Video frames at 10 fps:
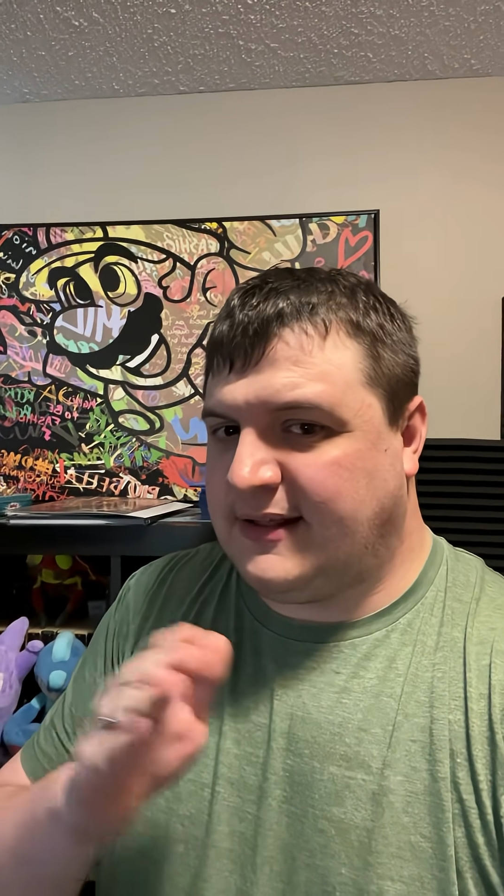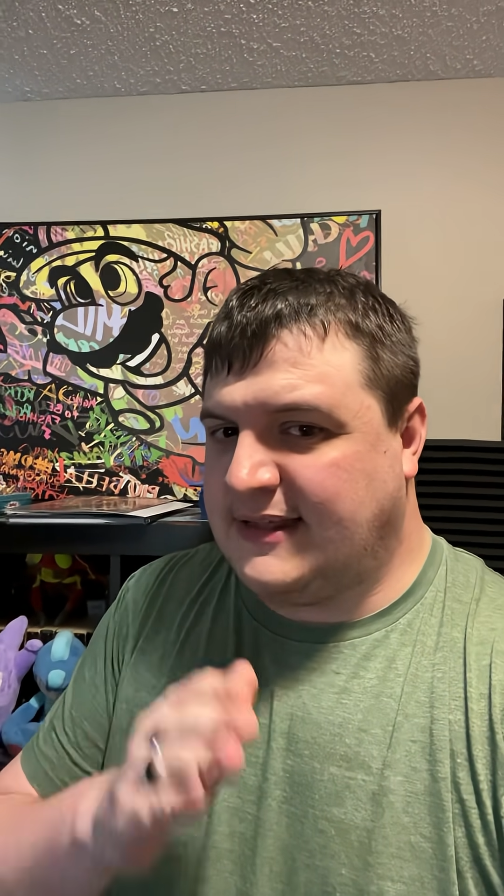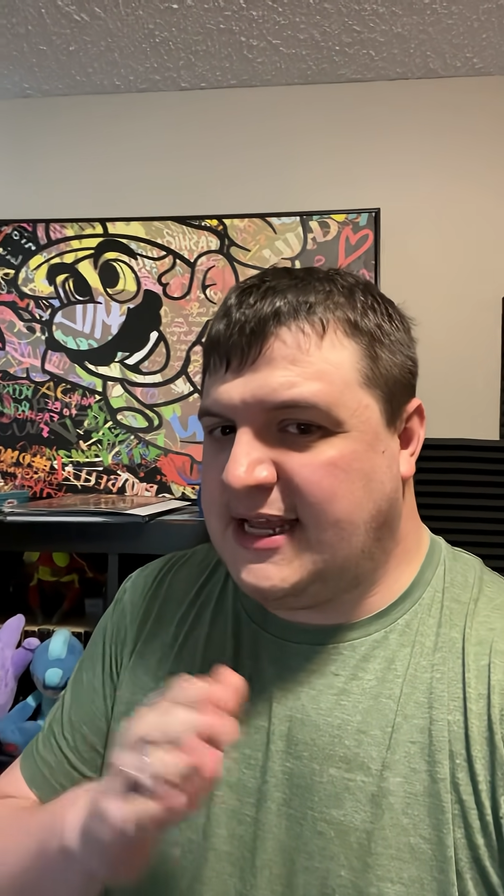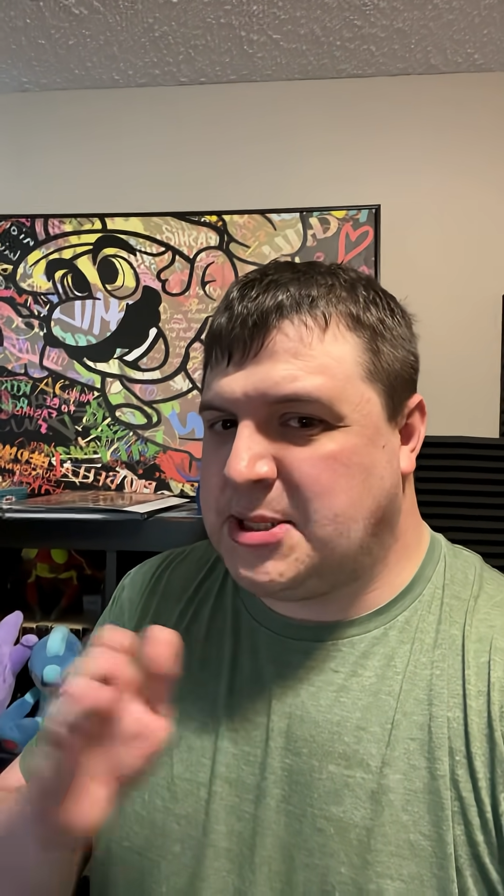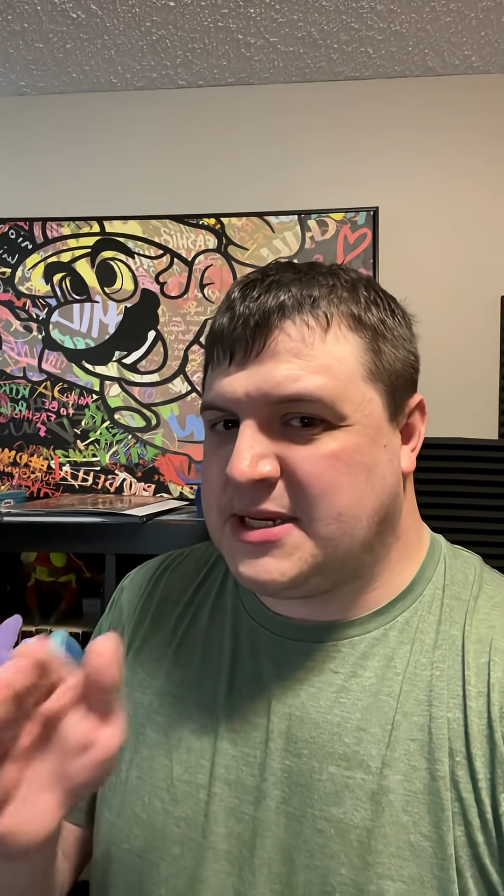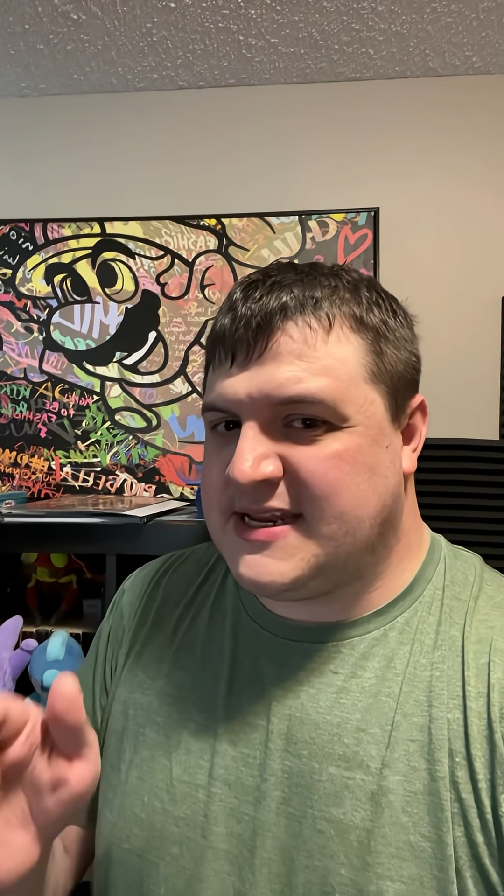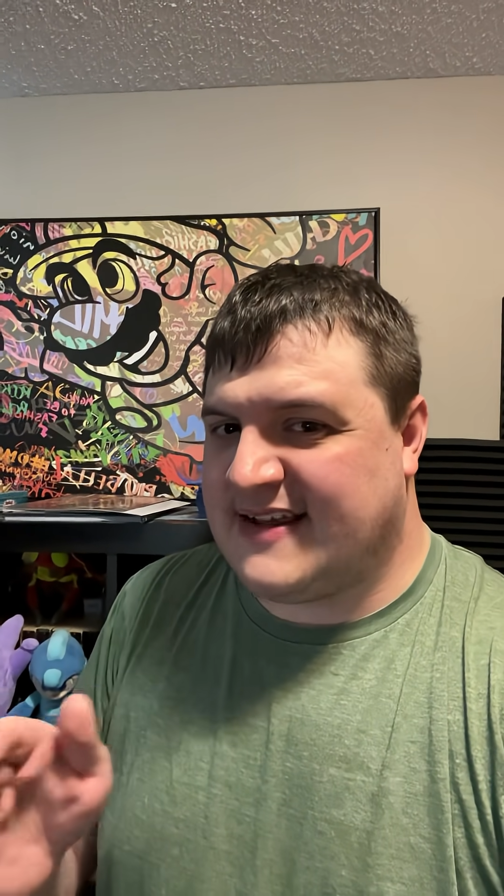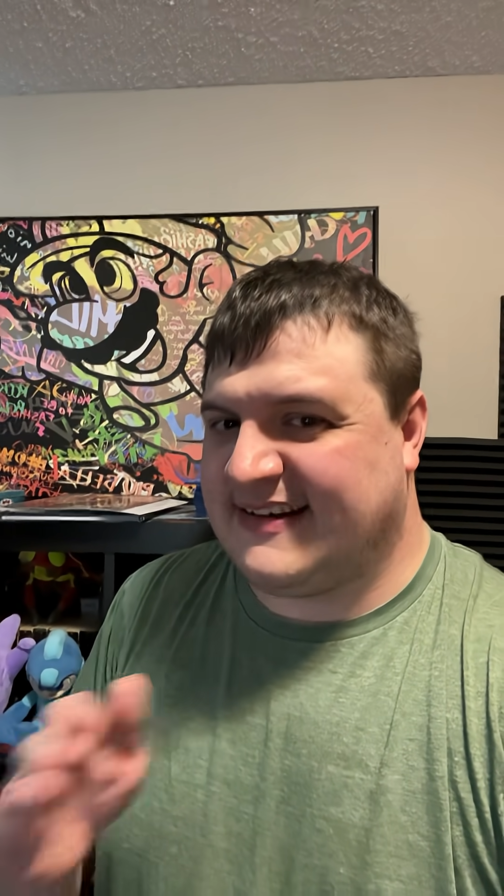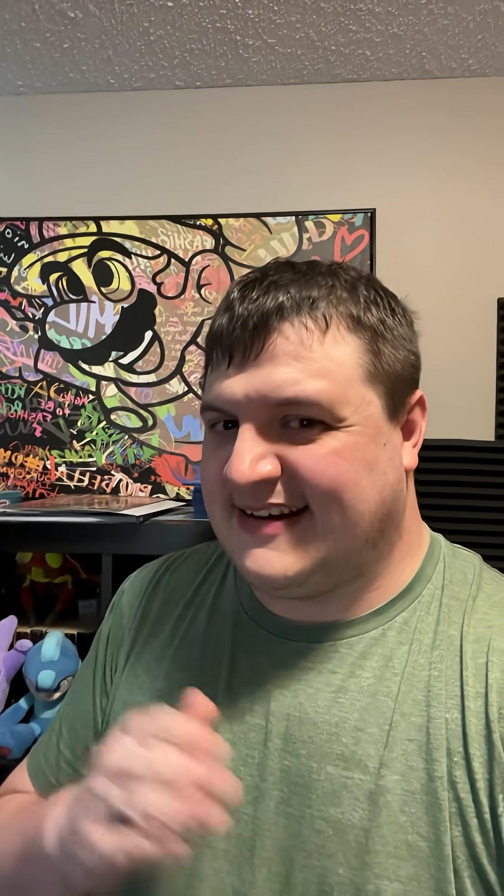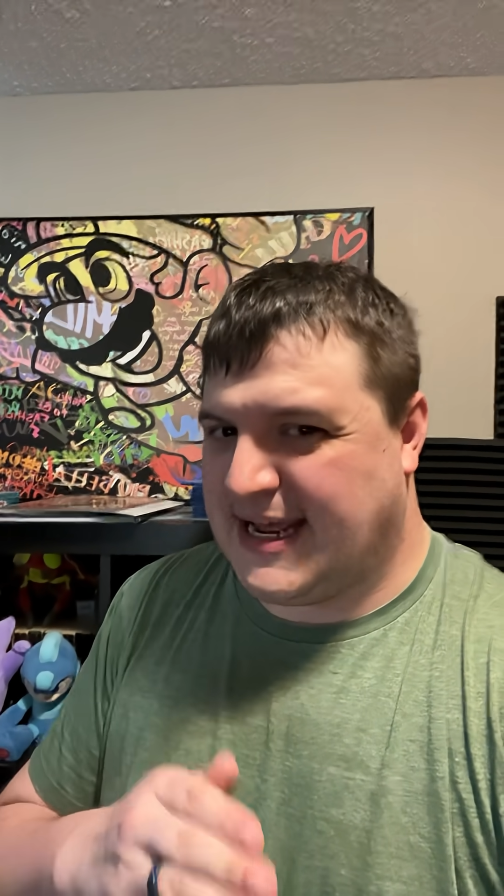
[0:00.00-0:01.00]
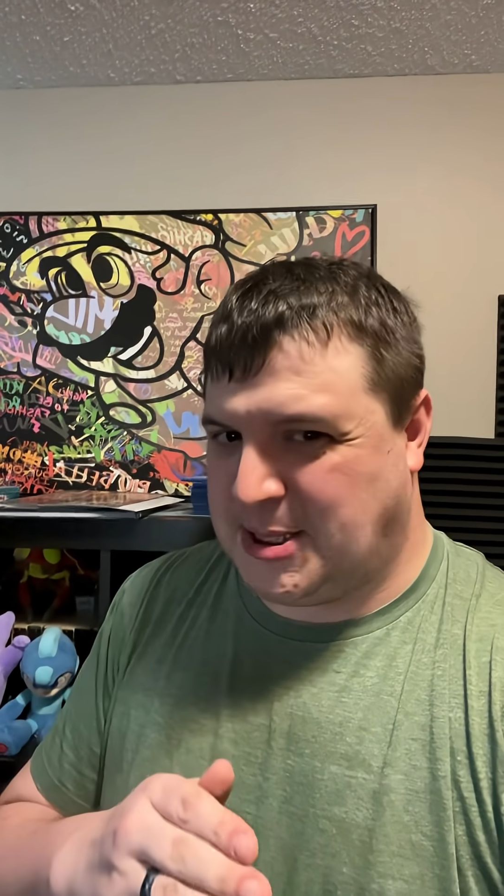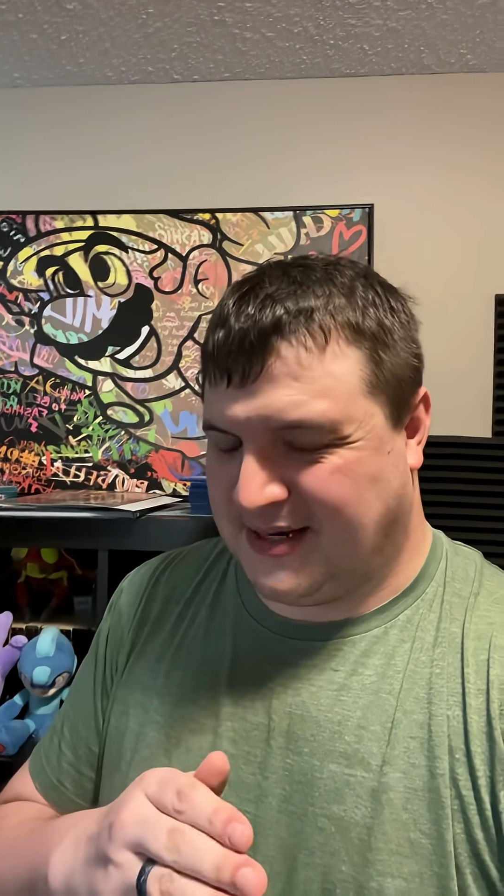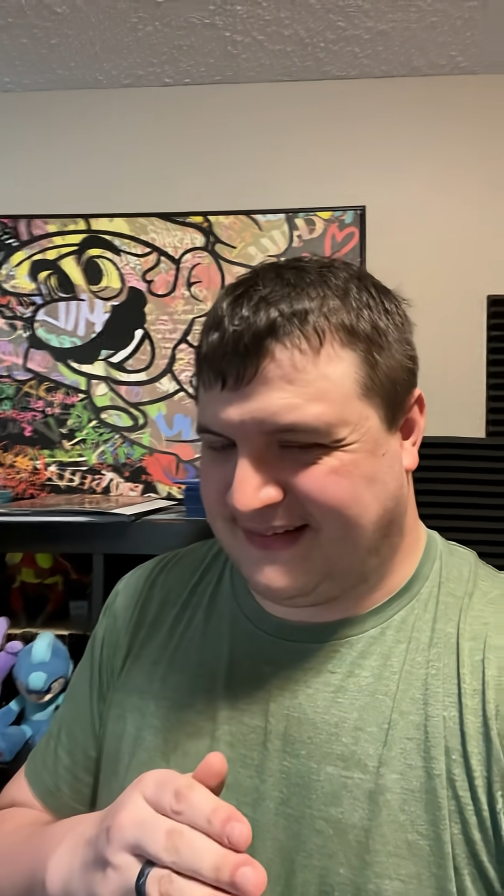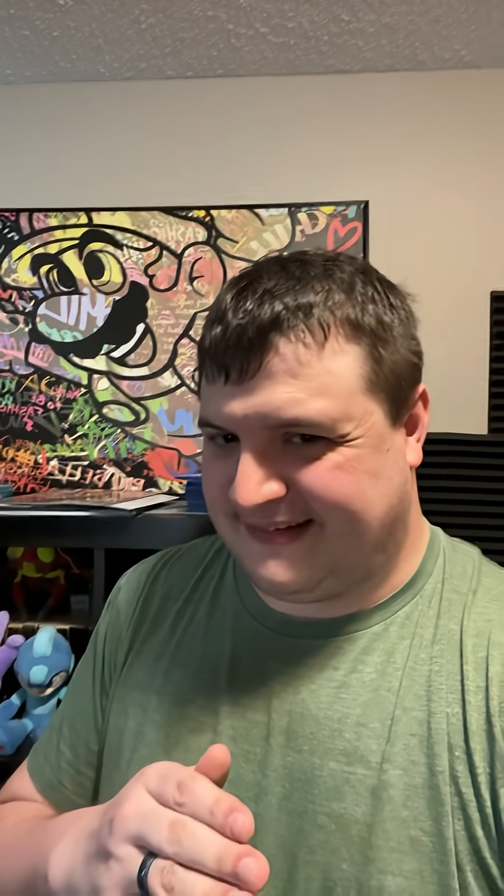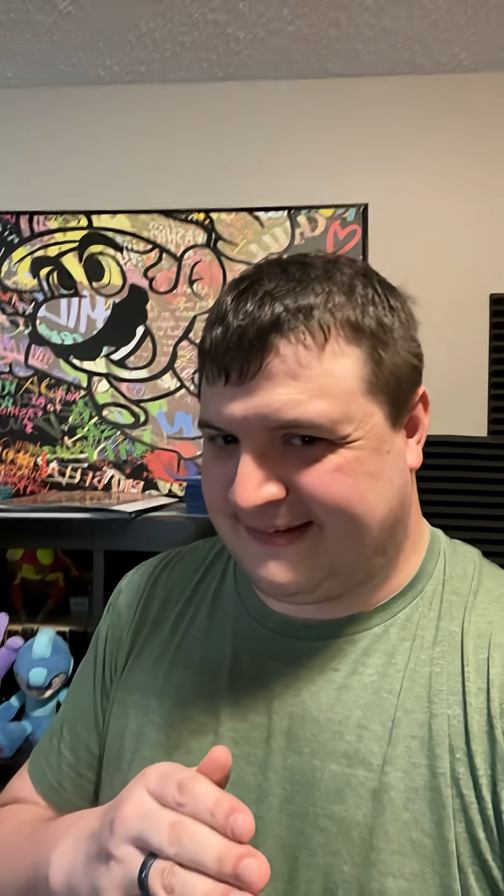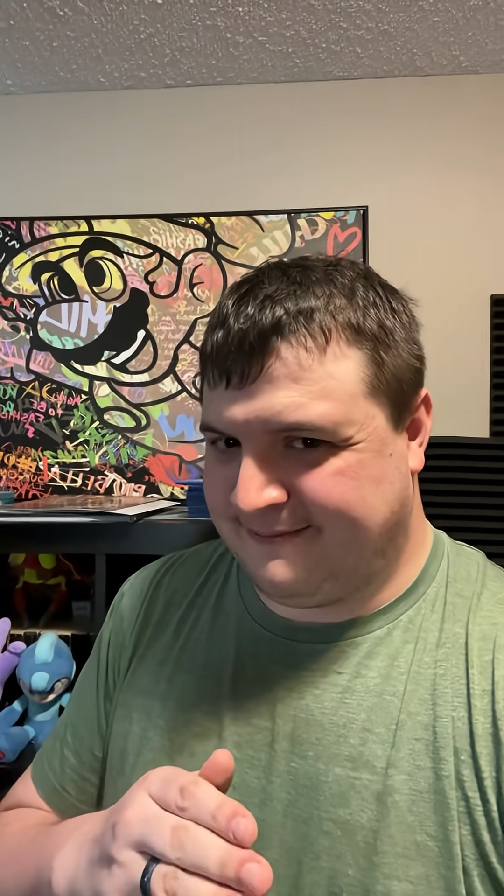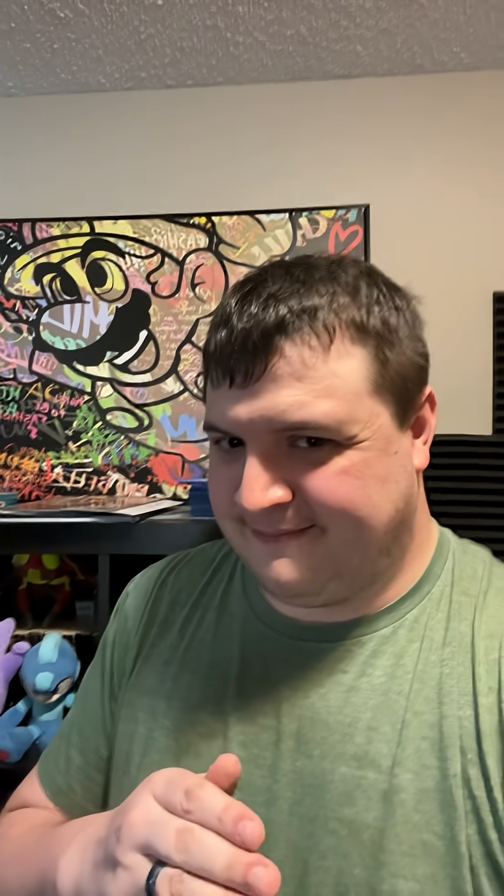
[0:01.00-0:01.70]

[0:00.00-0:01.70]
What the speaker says: Legion designations.